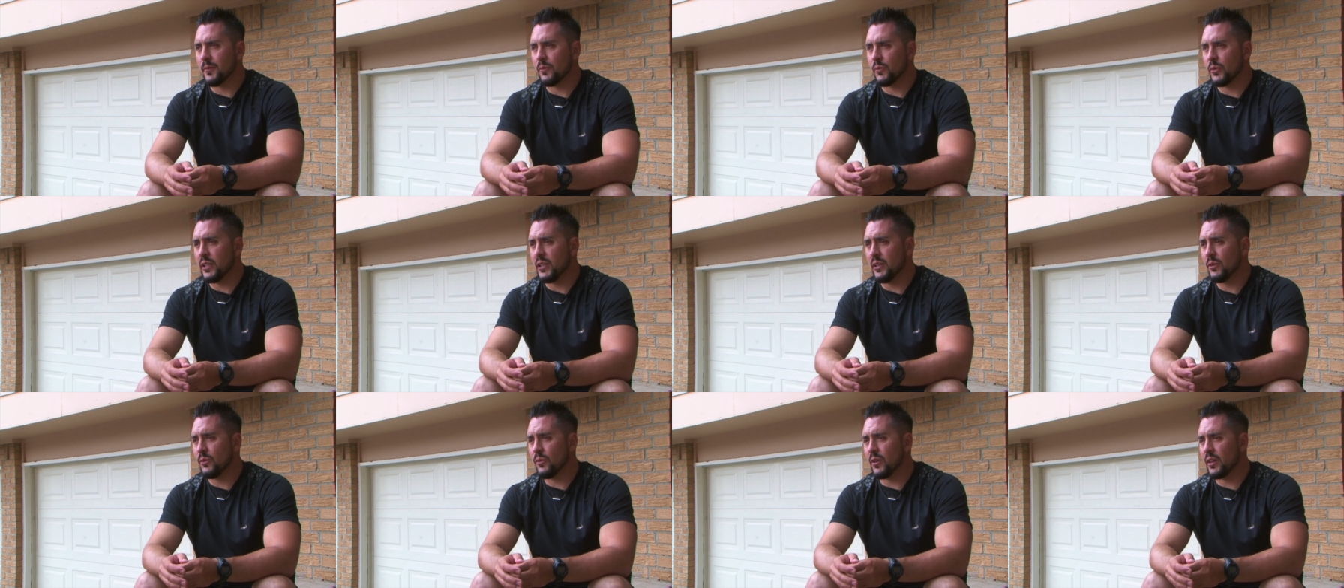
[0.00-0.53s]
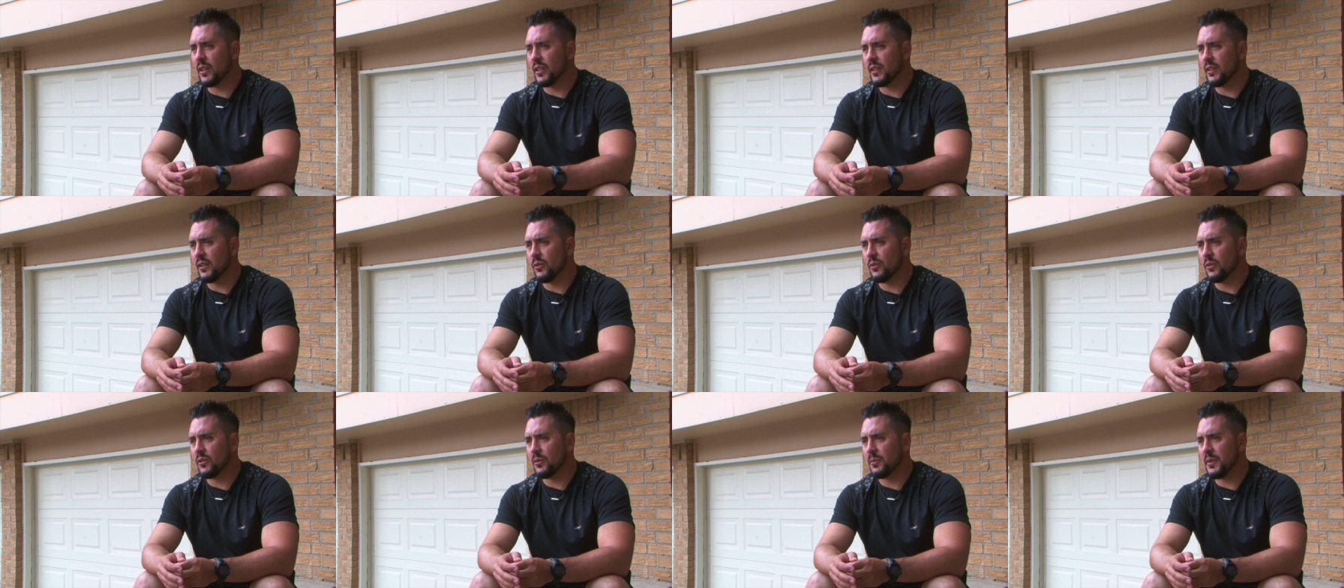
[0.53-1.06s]
we didn't want to
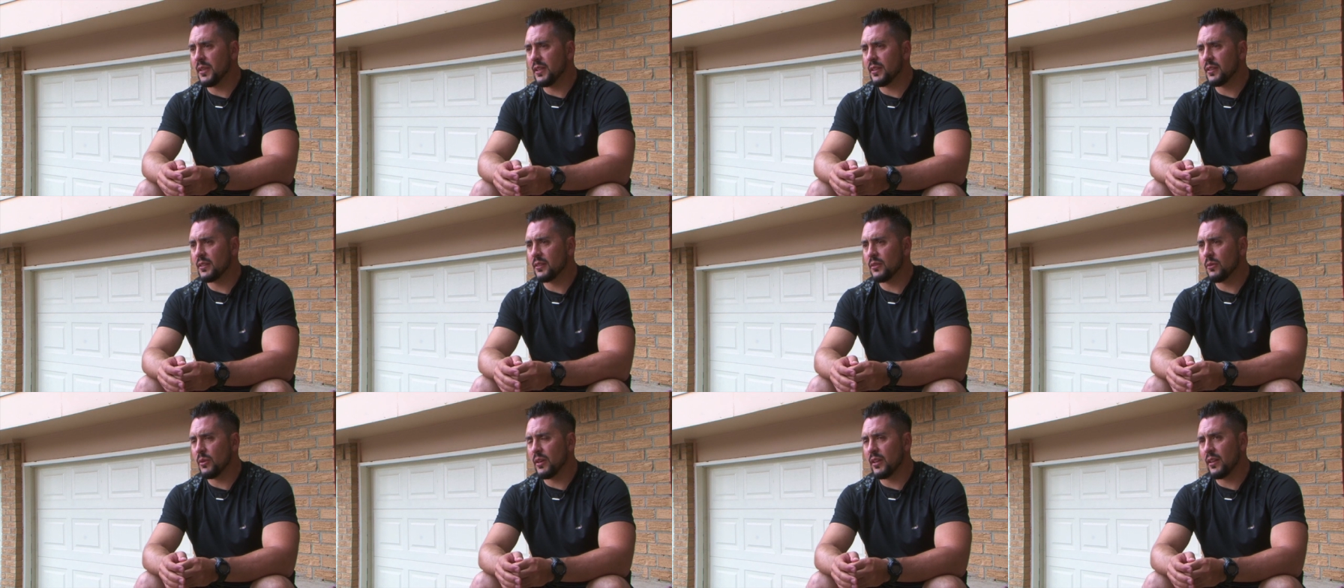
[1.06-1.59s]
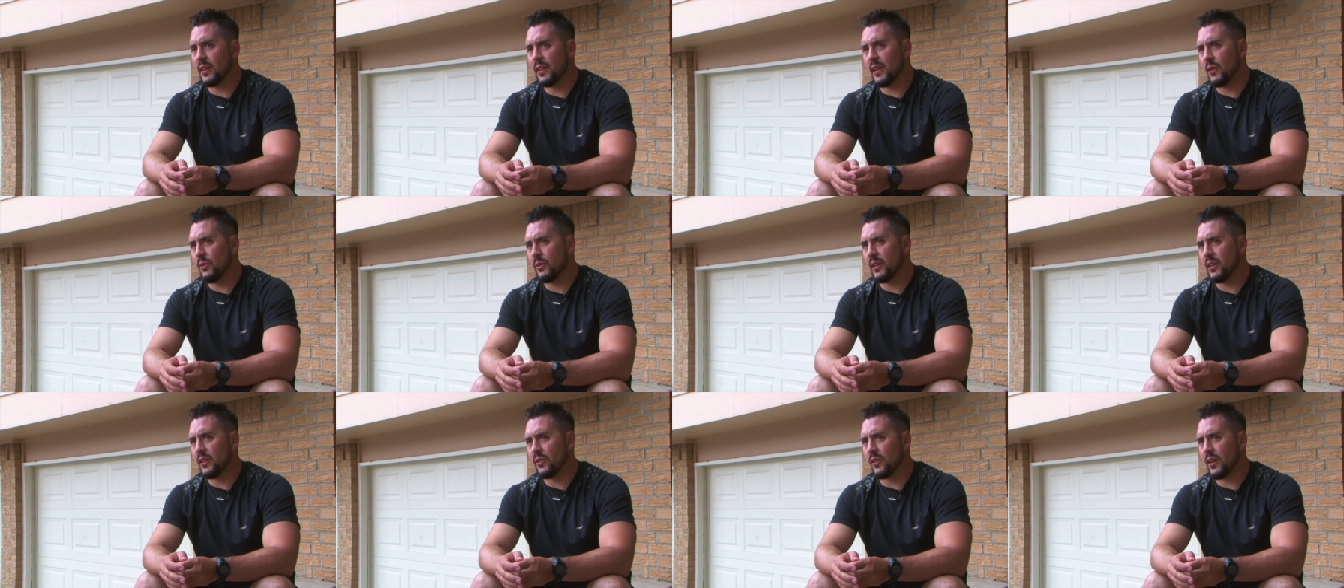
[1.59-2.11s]
deal with because of the way that they
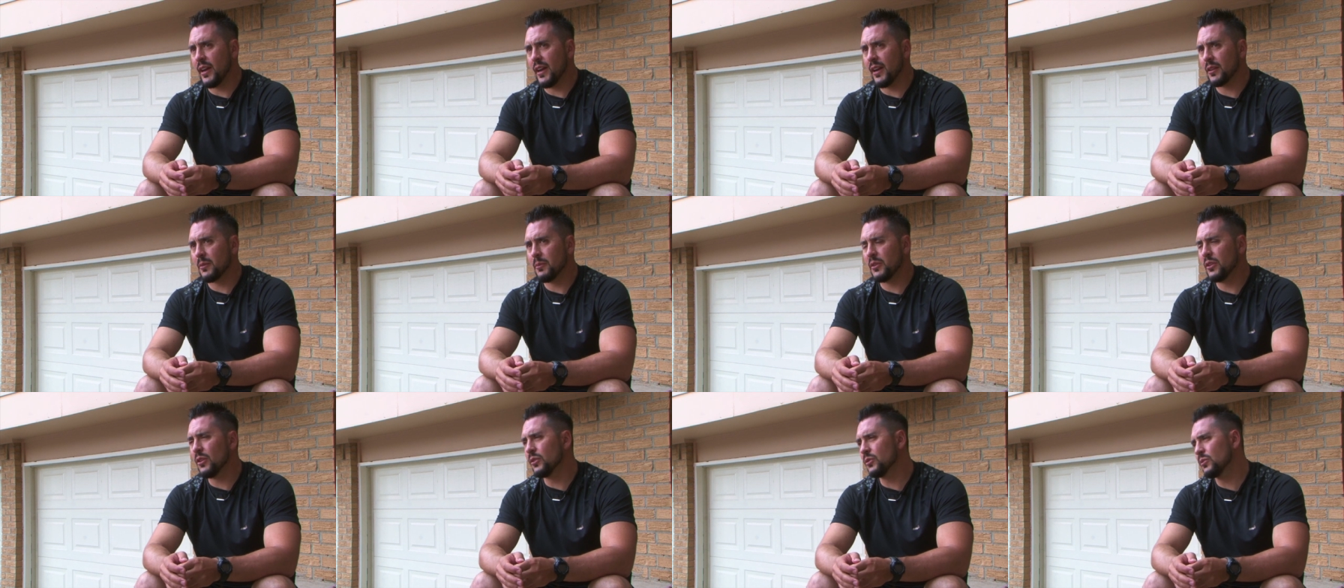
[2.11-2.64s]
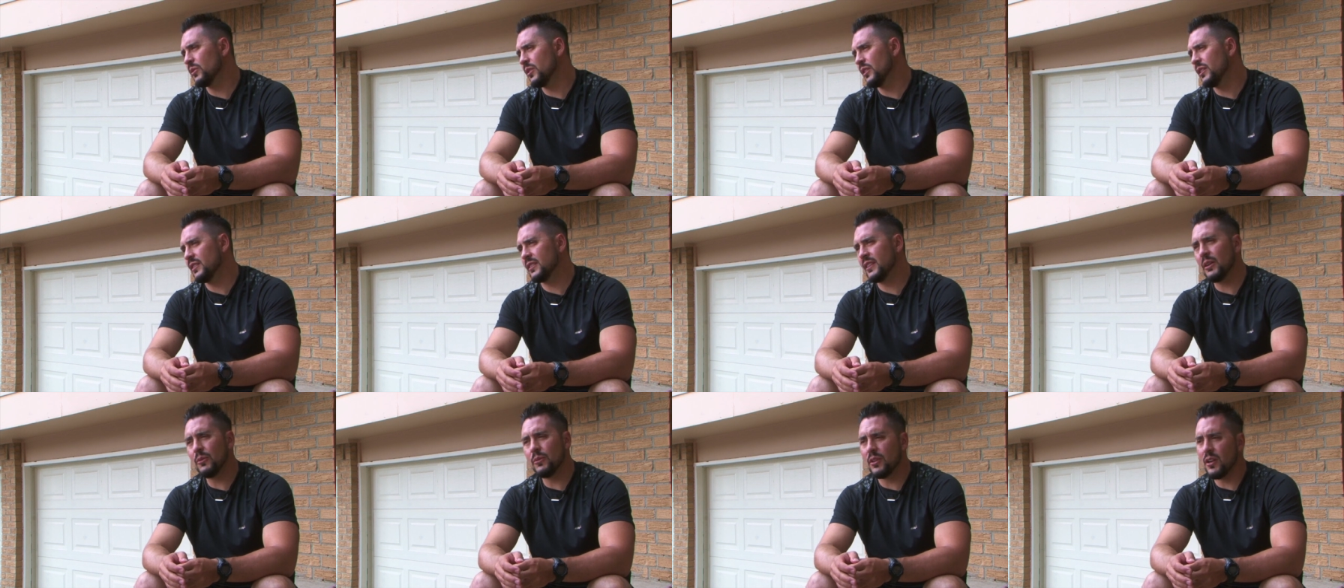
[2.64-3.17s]
would interact. But those
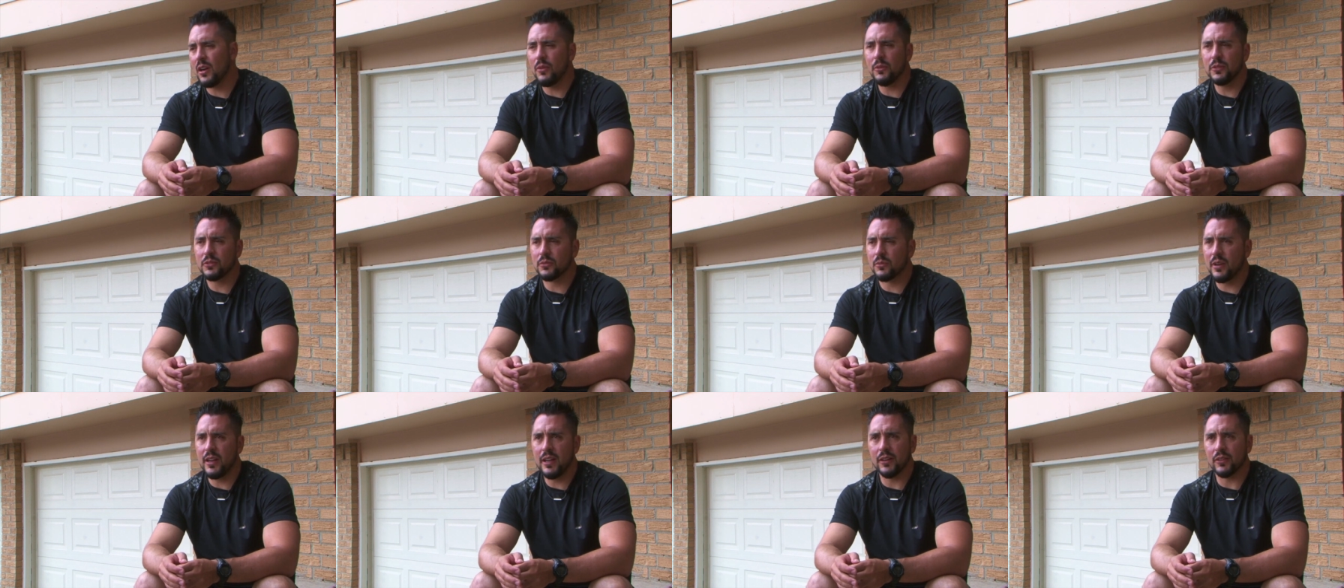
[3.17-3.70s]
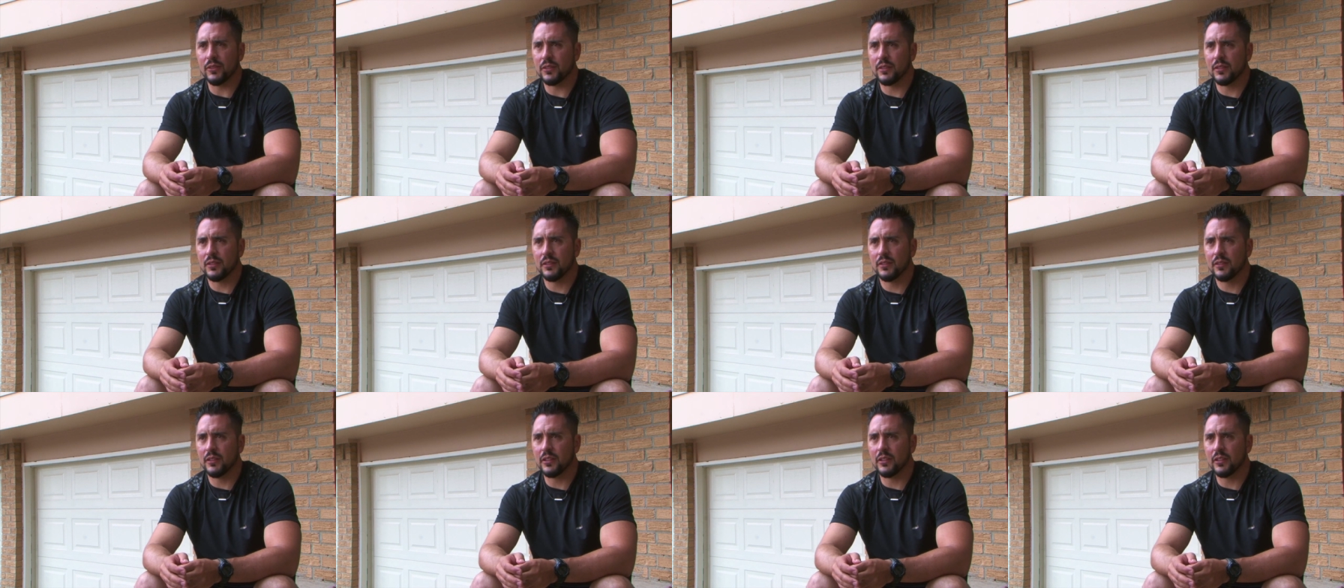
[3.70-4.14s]
ones, they weren't always around.